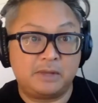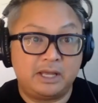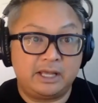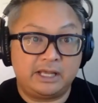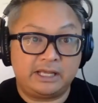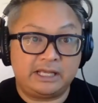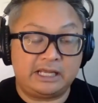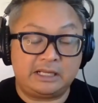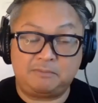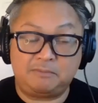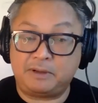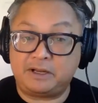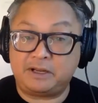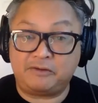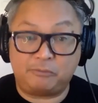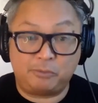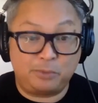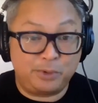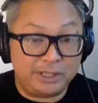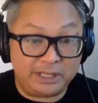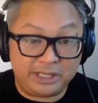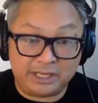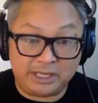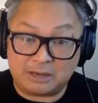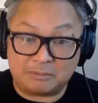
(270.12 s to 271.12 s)
he'd been a
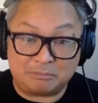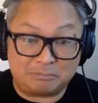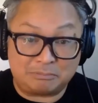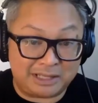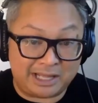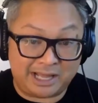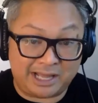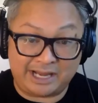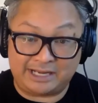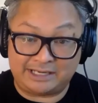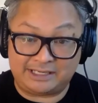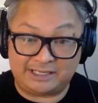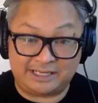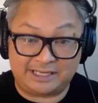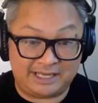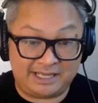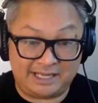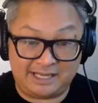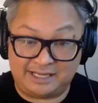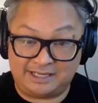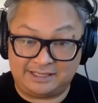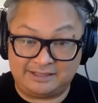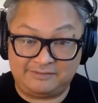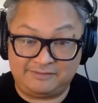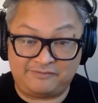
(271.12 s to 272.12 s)
really compliant
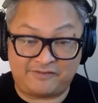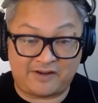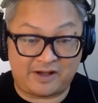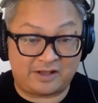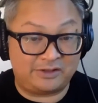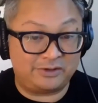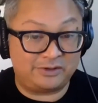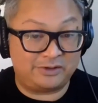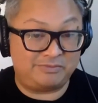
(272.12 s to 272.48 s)
kid, followed yeah.